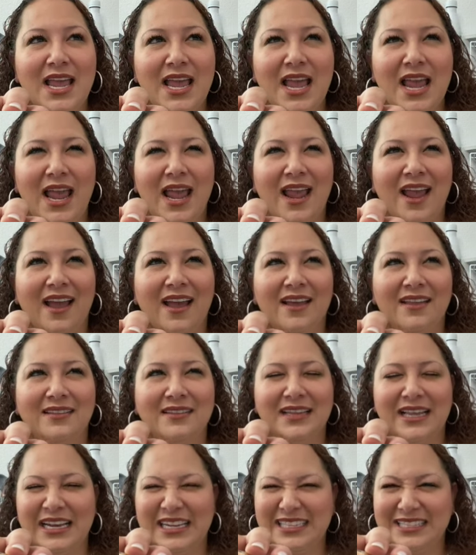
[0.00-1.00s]
and
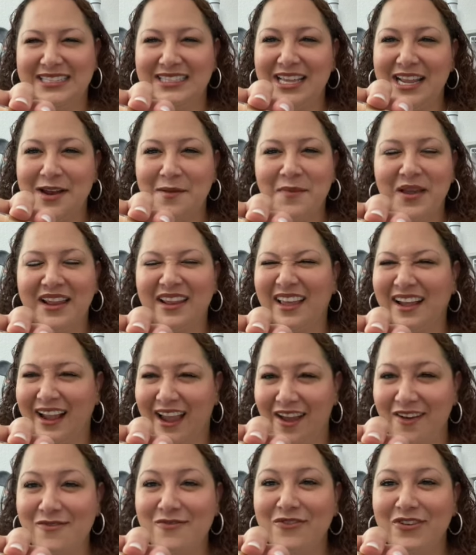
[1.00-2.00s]
like cinnamon, like
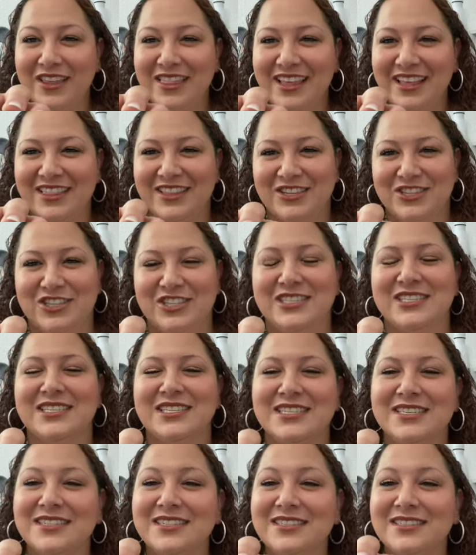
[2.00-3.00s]
everything to just
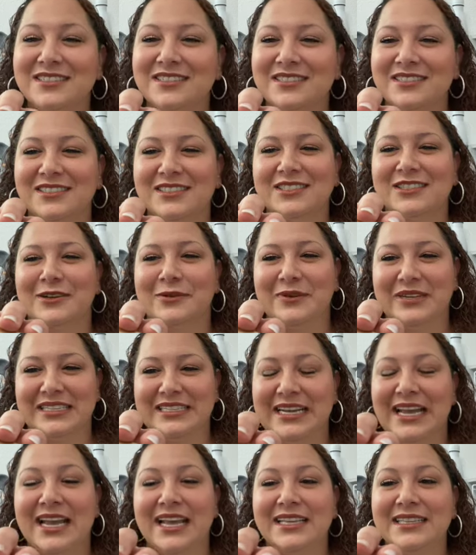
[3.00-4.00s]
look, oh, so
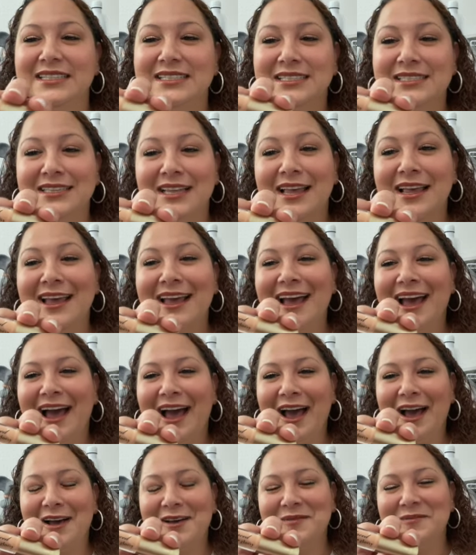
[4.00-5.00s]
intense.
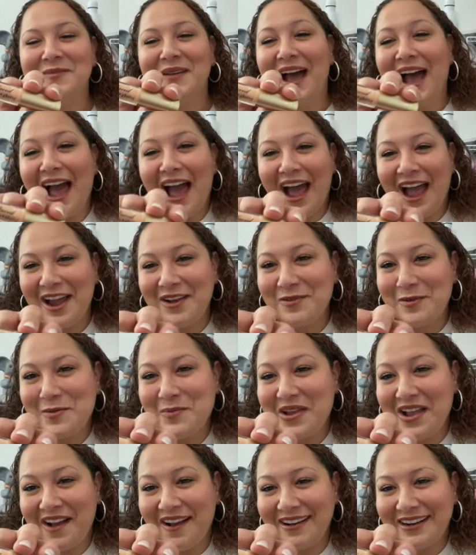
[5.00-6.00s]
I will
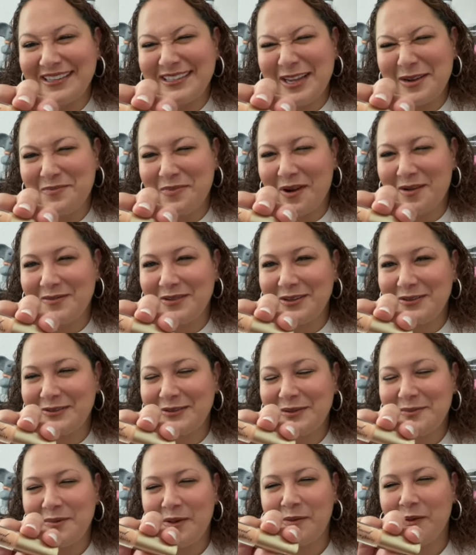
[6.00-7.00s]
be honest, I probably used
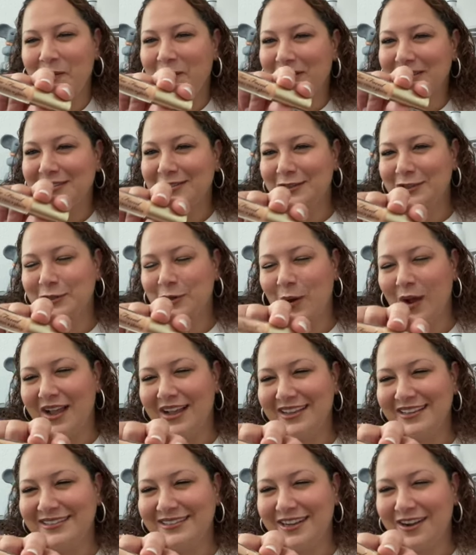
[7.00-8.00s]
it maybe once or
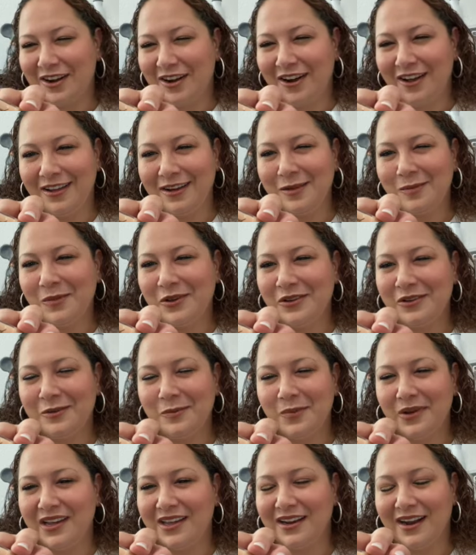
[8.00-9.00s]
twice in our honeymoon,
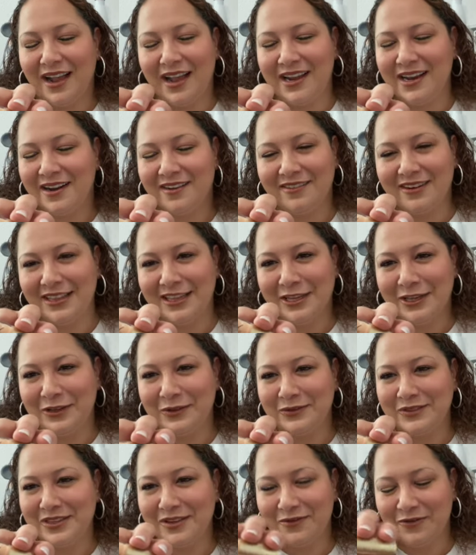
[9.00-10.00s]
but I didn't really
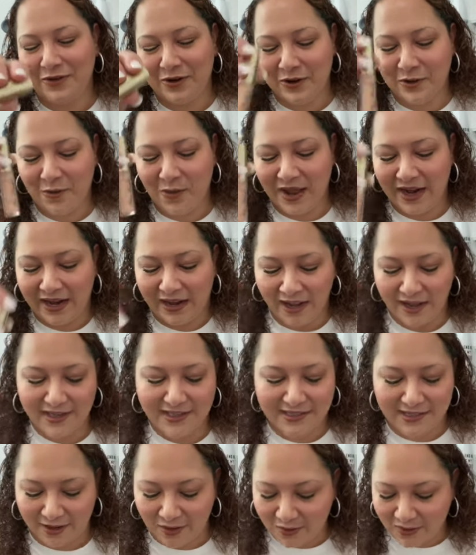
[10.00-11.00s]
use it for the wedding. I
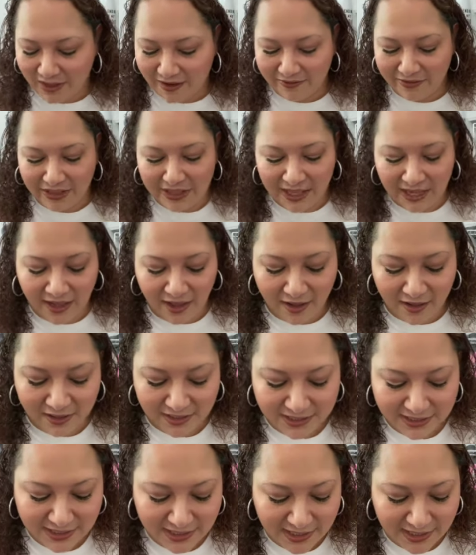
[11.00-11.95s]
stuck with everything else.